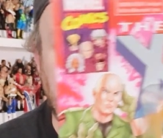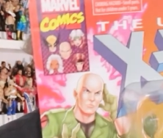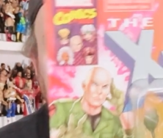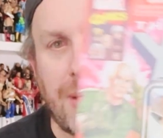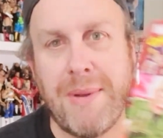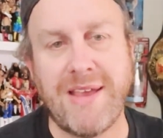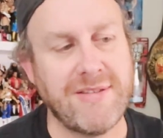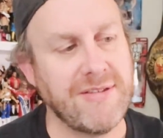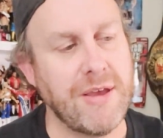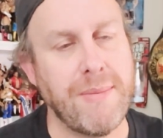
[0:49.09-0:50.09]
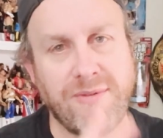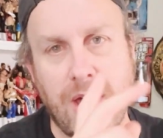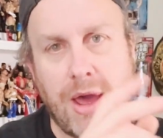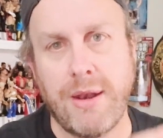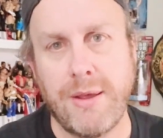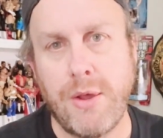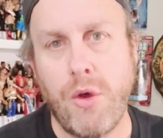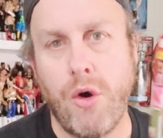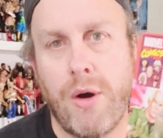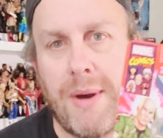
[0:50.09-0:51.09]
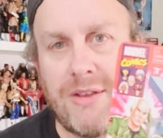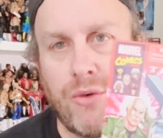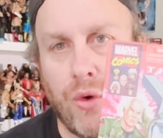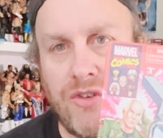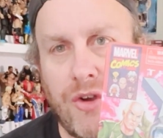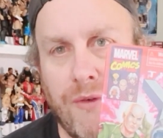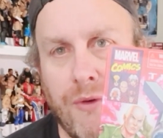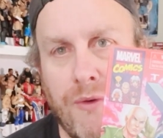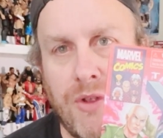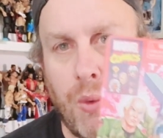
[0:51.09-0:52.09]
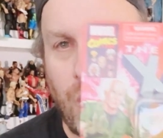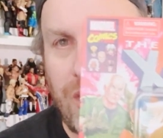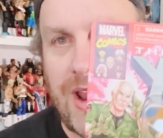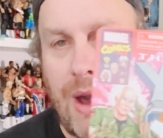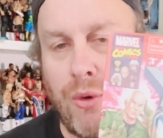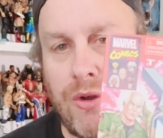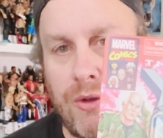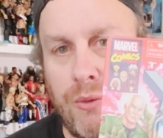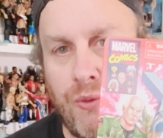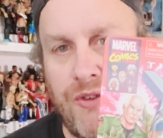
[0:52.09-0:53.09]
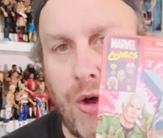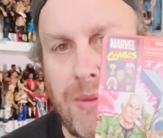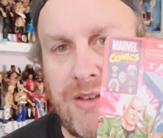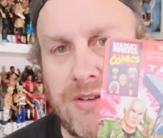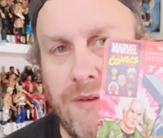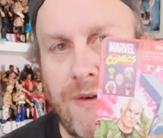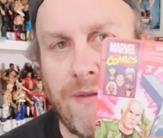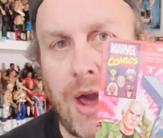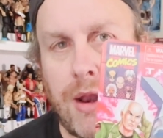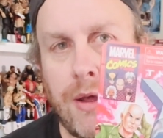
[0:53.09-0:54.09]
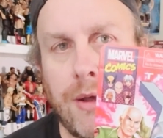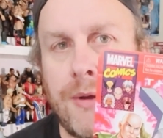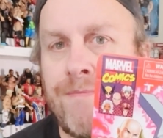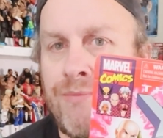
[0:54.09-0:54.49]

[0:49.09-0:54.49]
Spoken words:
And I was like, I passed this up. I've got on my toy shelf over there. One day I will film that stuff. I've got a